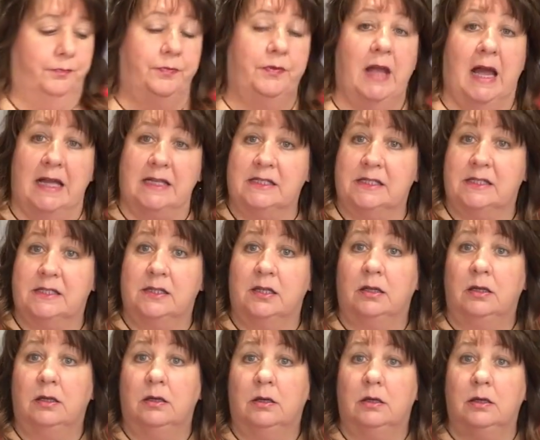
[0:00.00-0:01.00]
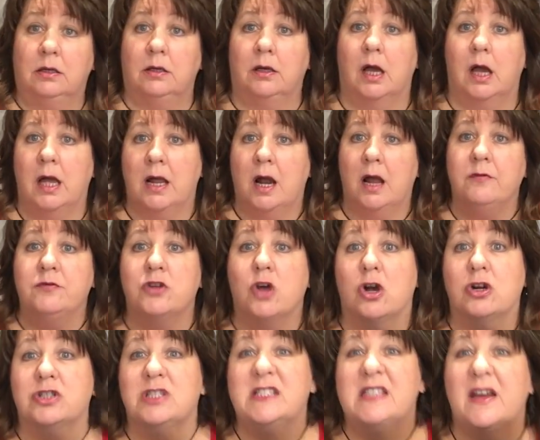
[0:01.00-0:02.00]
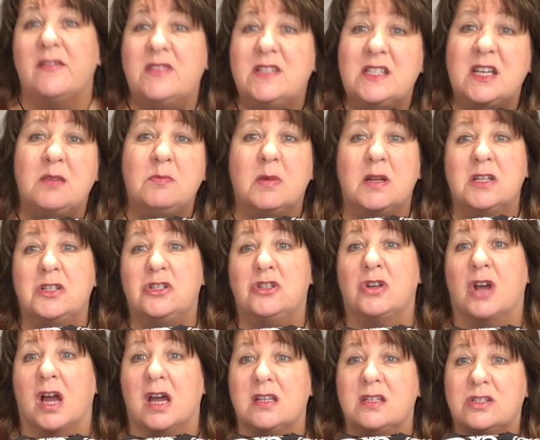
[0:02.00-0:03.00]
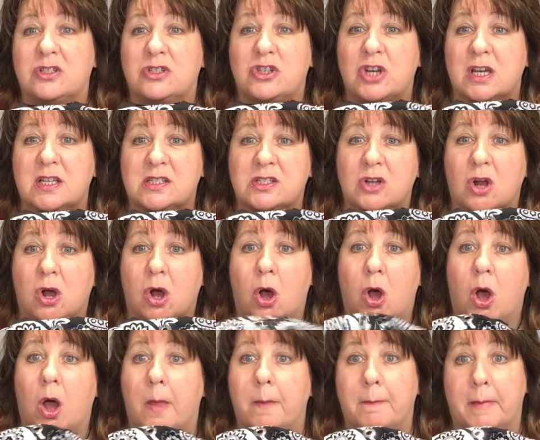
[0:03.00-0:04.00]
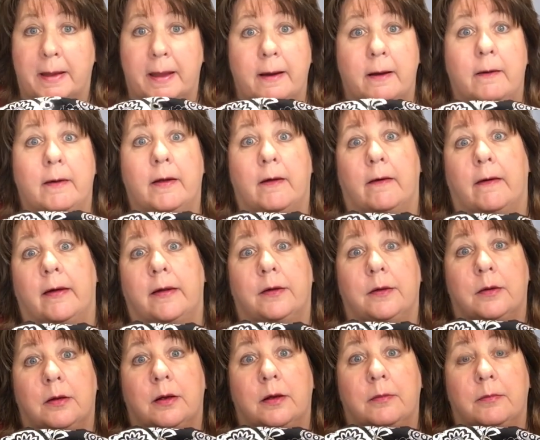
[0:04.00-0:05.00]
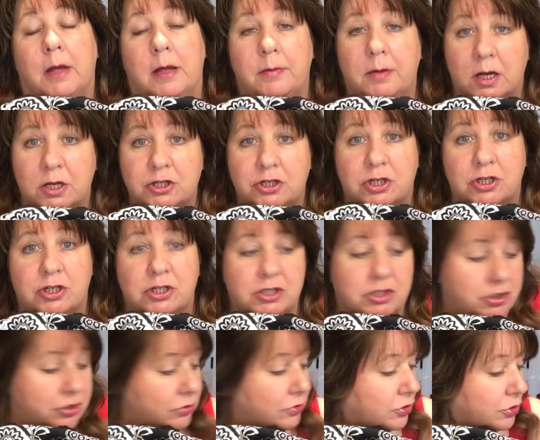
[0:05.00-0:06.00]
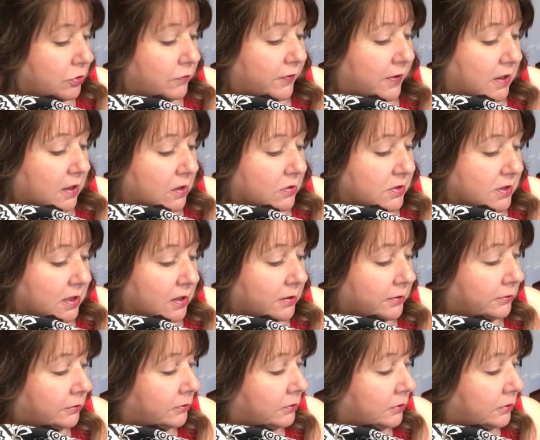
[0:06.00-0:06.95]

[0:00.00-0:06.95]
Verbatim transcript: that's, and I've talked 17 minutes, you guys, just on my carry-on. Maybe I should just do 2 videos, huh?